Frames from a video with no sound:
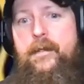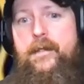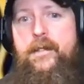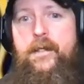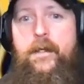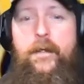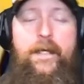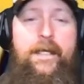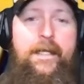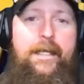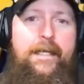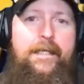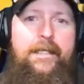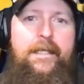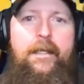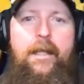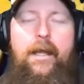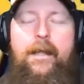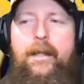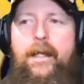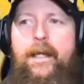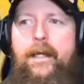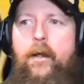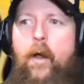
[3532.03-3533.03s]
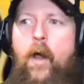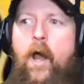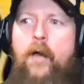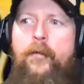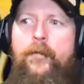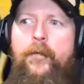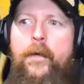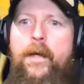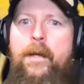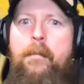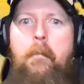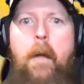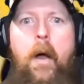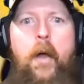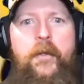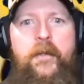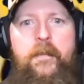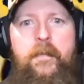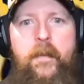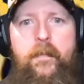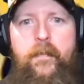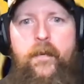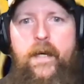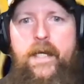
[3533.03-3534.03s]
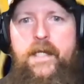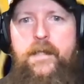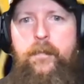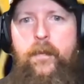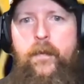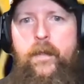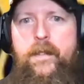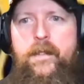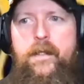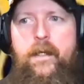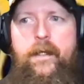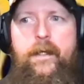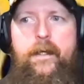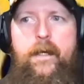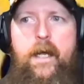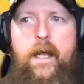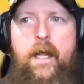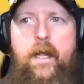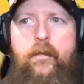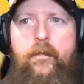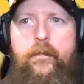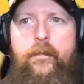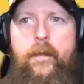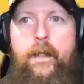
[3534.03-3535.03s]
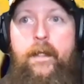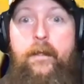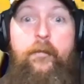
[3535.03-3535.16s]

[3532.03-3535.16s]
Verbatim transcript: So it, it's a lot like offering multiple price points on a knife.